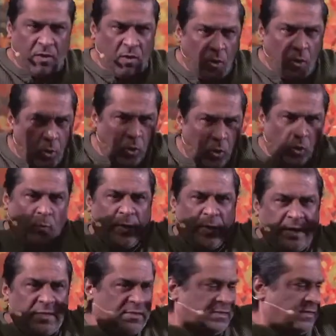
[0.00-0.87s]

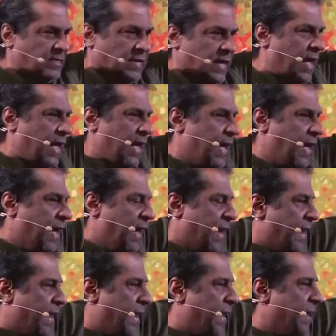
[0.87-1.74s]
always
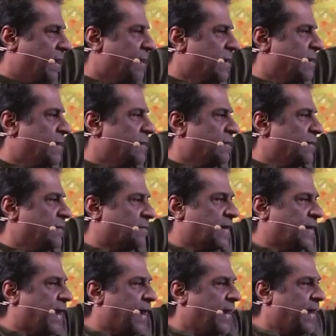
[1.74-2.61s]
high
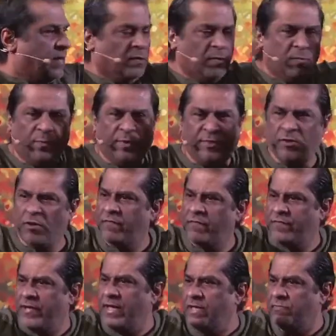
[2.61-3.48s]
tide with your
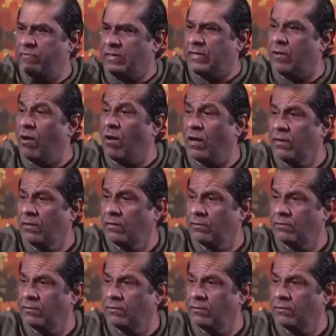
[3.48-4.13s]
faith in God?